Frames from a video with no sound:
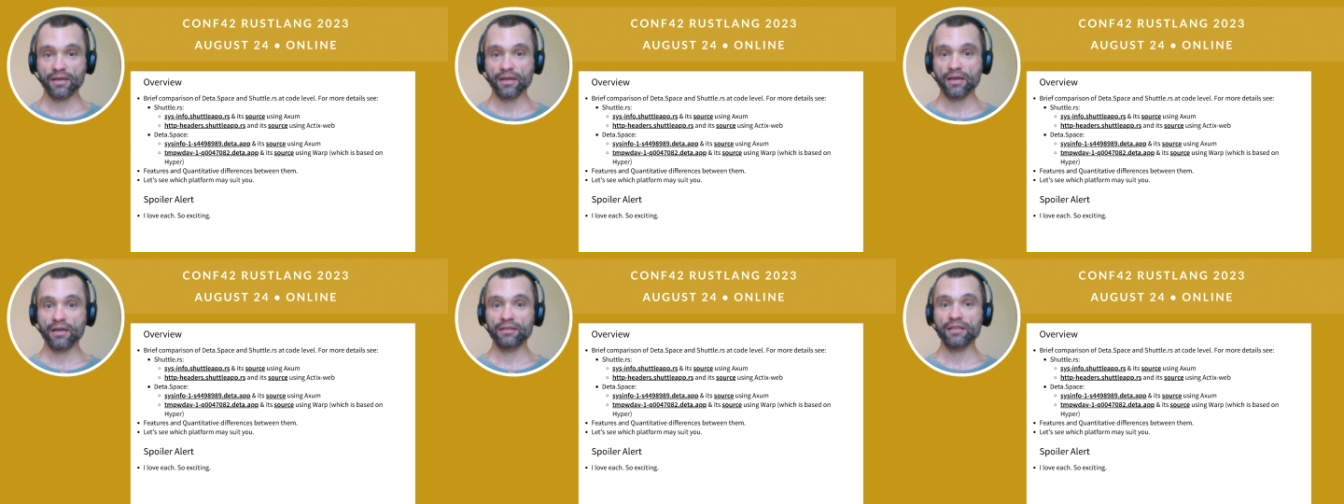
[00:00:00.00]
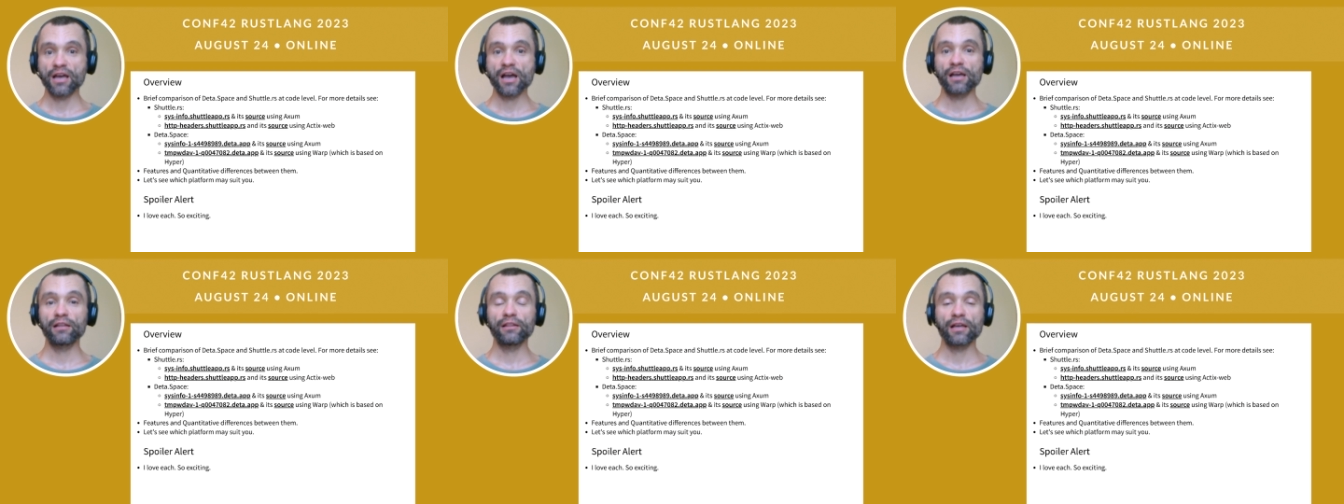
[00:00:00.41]
and
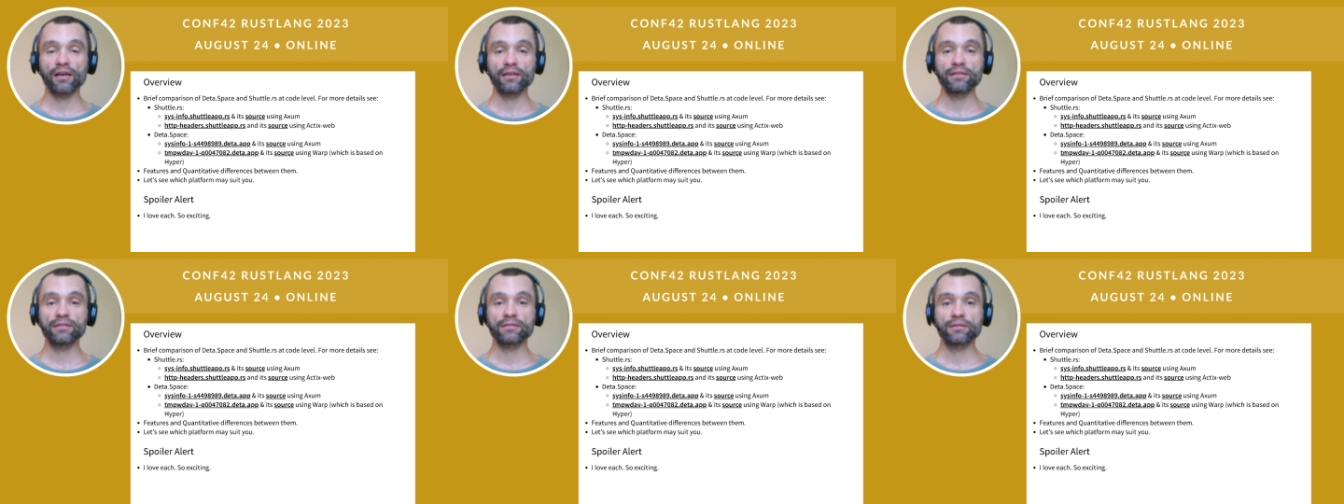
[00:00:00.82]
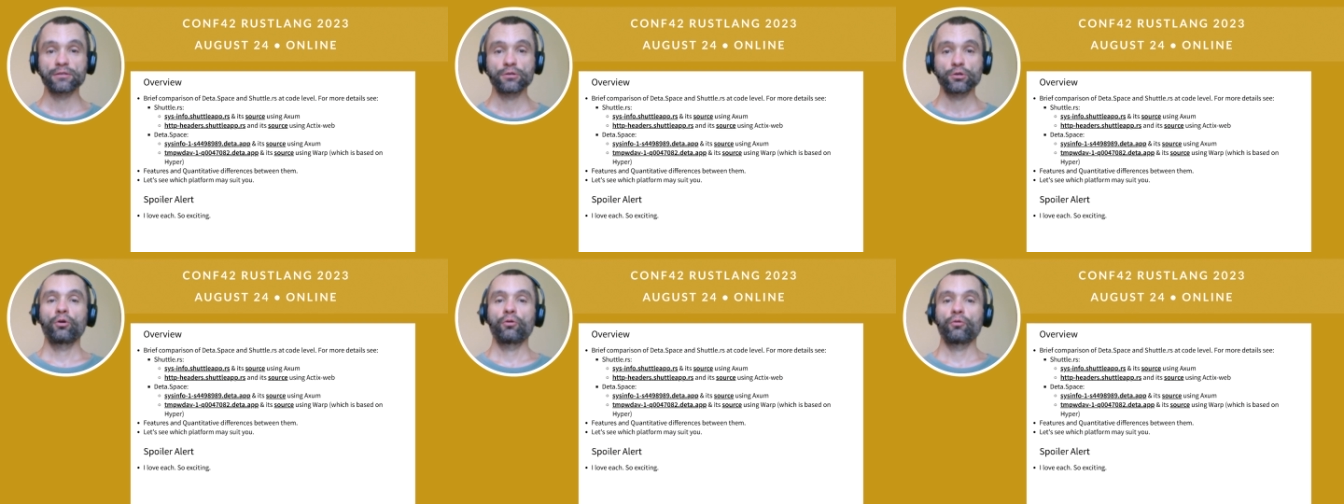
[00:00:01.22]
highlights
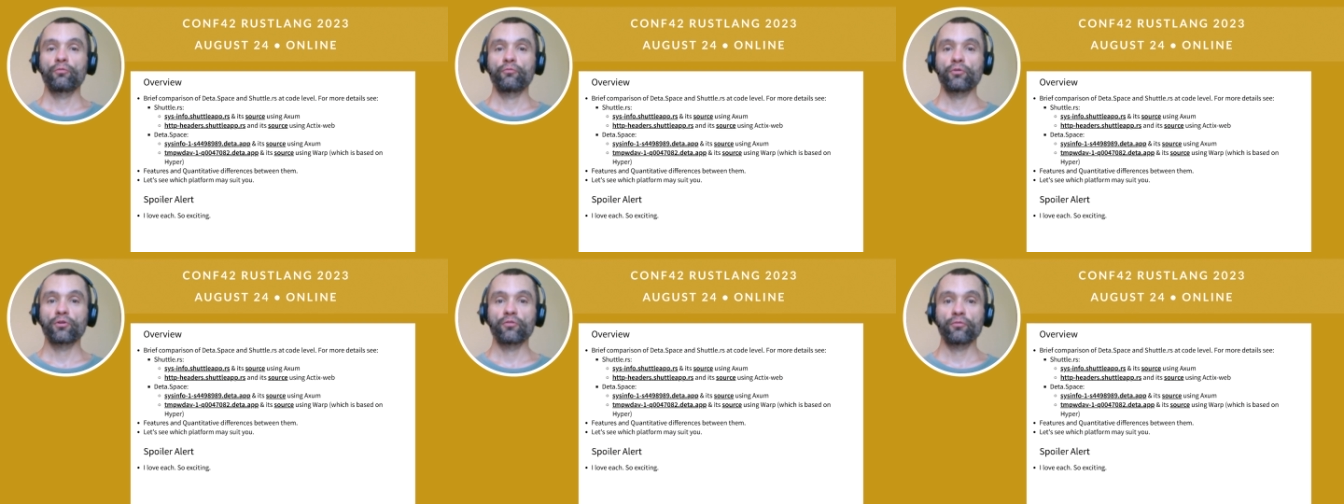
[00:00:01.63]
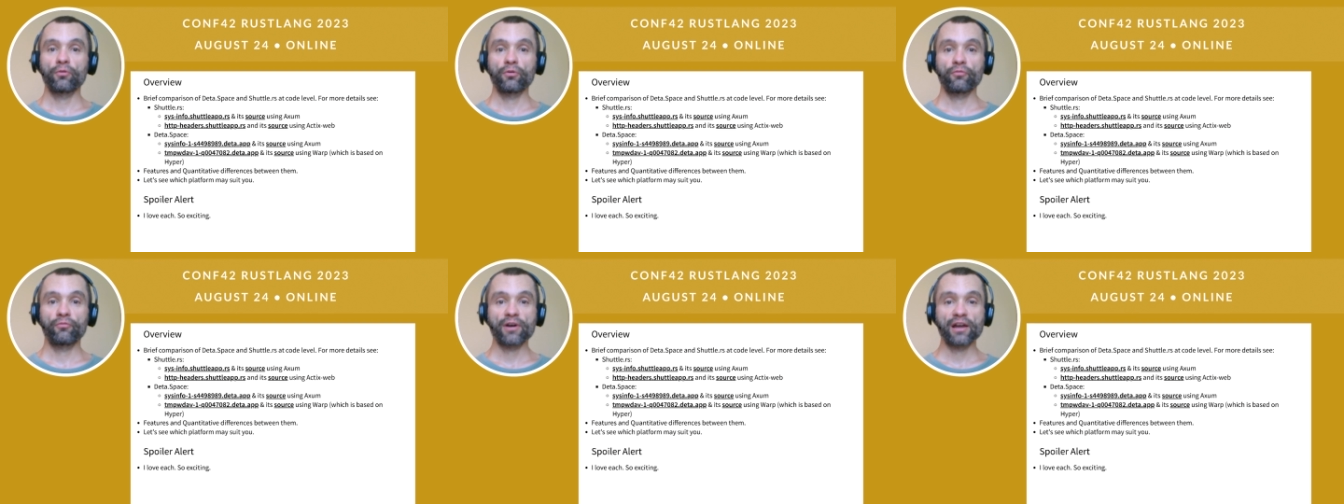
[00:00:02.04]
for
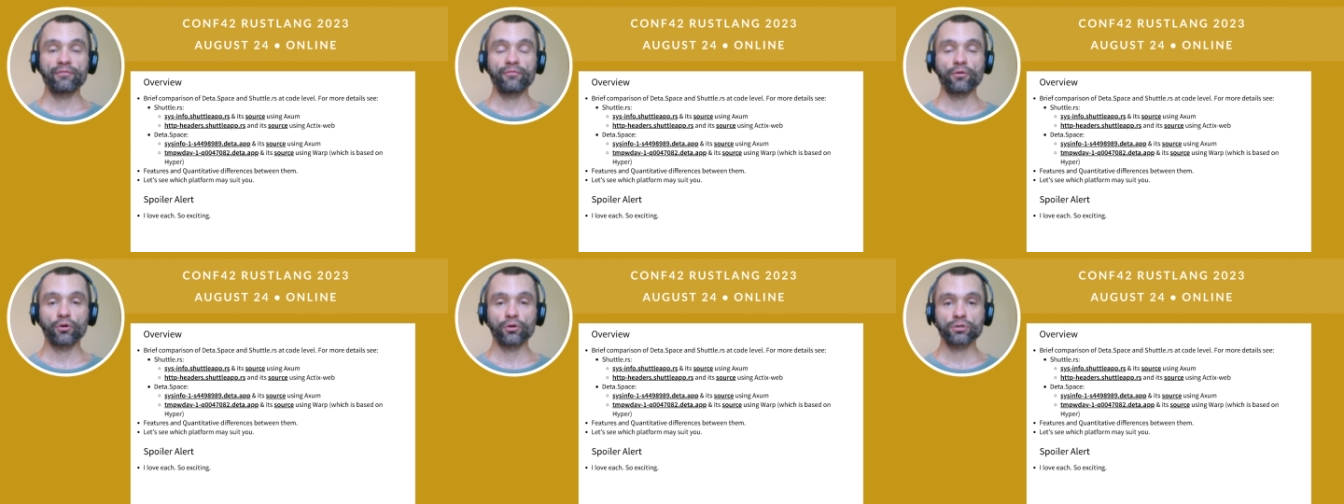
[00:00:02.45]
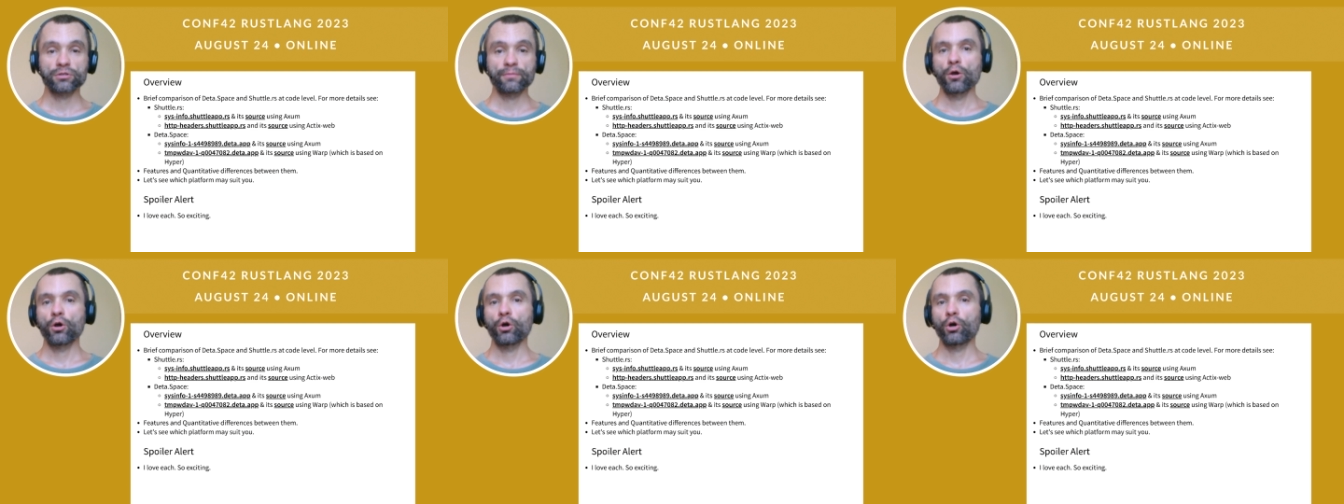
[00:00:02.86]
Firefox
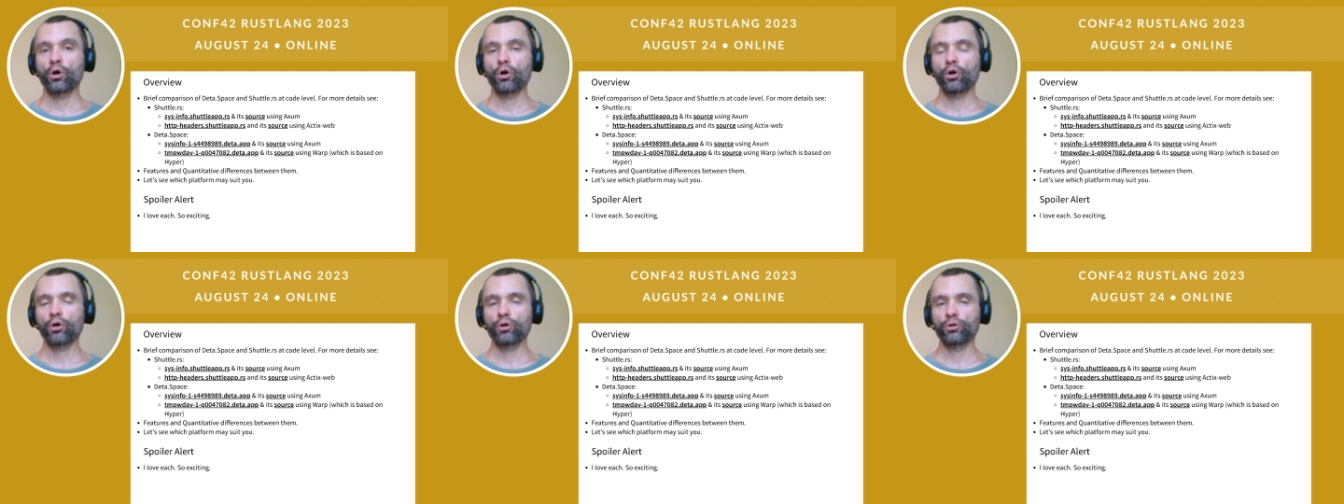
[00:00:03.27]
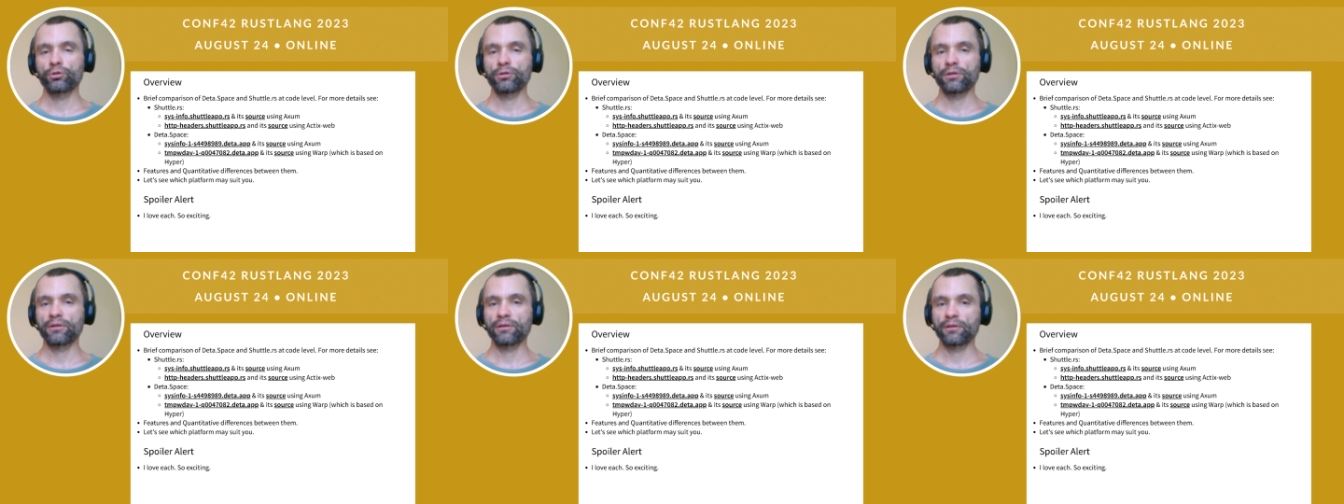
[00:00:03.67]
on
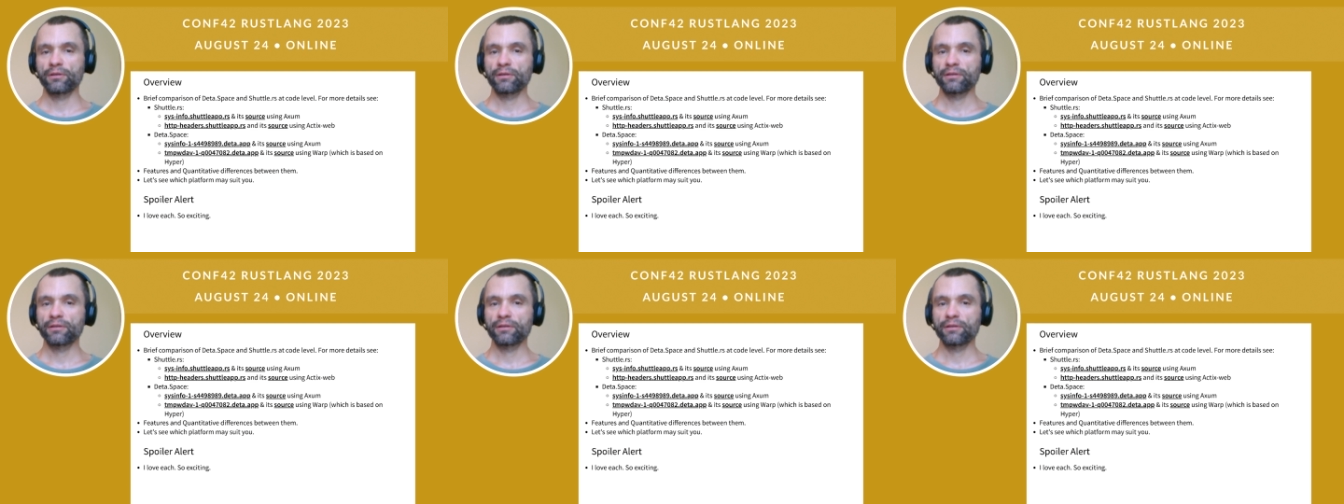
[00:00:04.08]
uh,